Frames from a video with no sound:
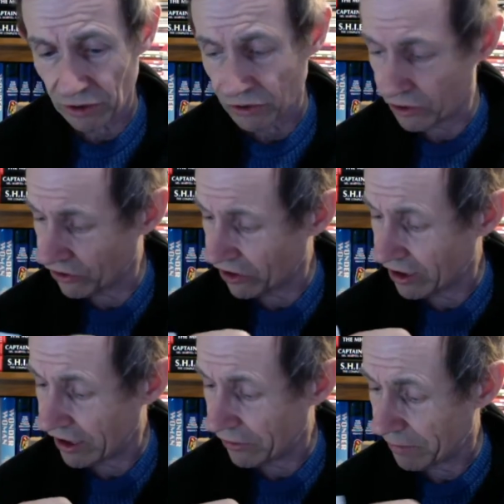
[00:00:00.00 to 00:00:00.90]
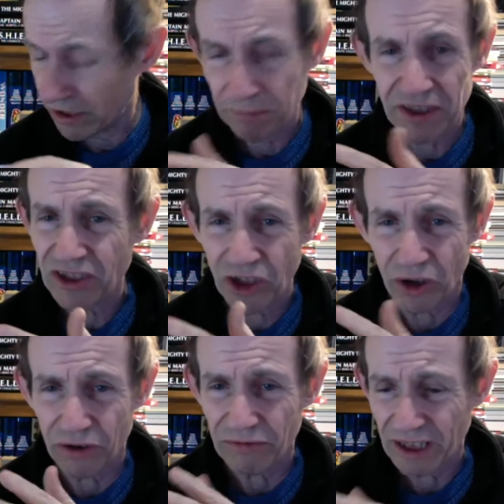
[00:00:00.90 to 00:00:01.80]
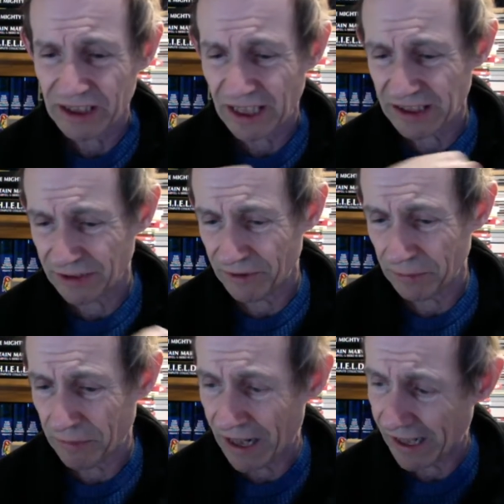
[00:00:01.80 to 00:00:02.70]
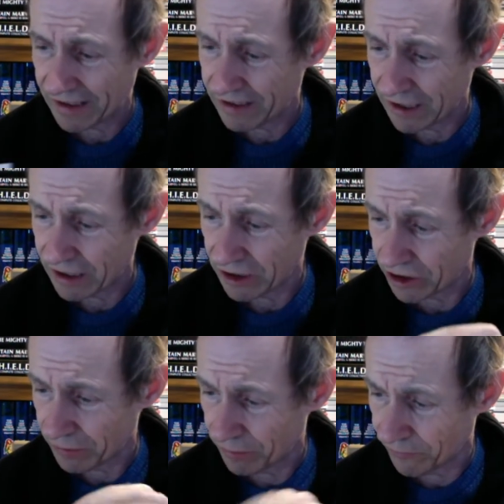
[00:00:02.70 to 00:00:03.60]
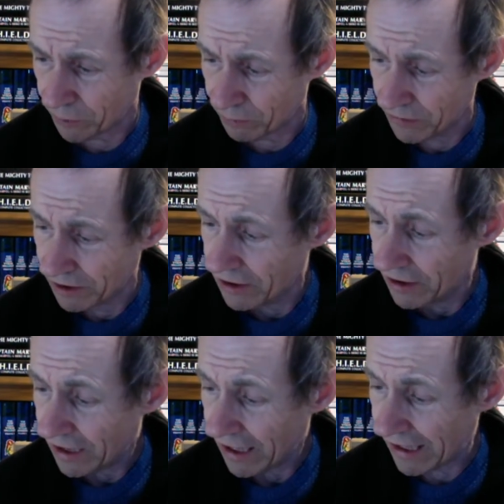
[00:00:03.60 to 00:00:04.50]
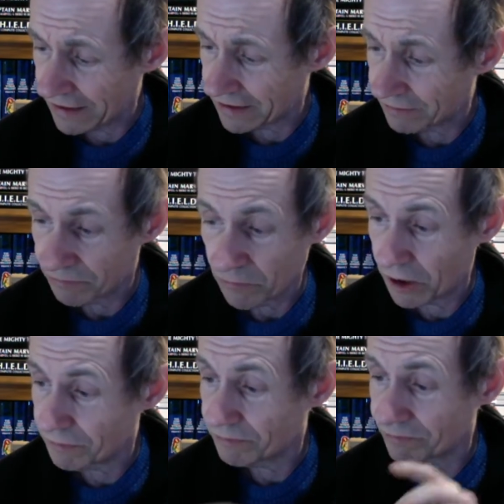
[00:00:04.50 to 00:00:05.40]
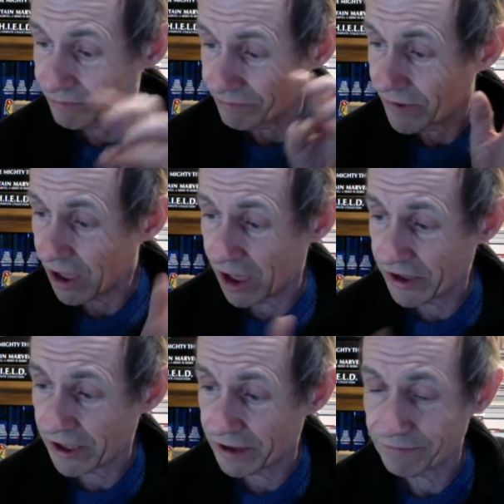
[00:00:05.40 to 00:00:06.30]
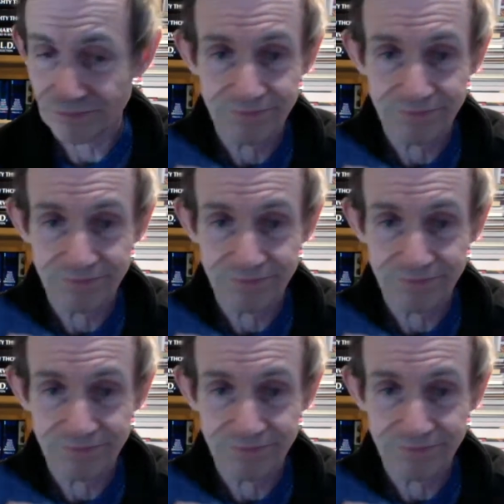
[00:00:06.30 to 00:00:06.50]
to see the other page, but it's not excessively bad in any shape or form, and well, I think